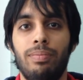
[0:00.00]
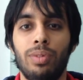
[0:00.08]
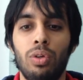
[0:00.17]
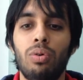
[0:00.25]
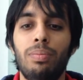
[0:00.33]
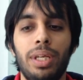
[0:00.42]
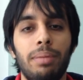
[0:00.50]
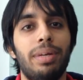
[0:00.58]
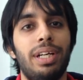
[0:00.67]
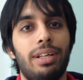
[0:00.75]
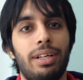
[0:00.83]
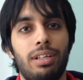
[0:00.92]
you being
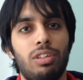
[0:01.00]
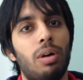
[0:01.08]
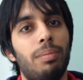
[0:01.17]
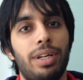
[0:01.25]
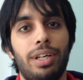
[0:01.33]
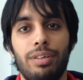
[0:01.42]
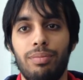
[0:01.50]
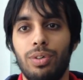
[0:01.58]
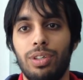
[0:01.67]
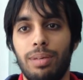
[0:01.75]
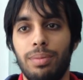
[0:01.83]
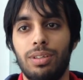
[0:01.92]
better at competitive
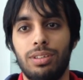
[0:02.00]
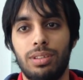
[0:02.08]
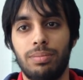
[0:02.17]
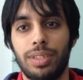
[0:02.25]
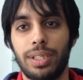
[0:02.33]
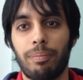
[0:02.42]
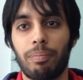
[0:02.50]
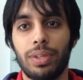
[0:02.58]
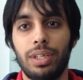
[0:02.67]
programming or something.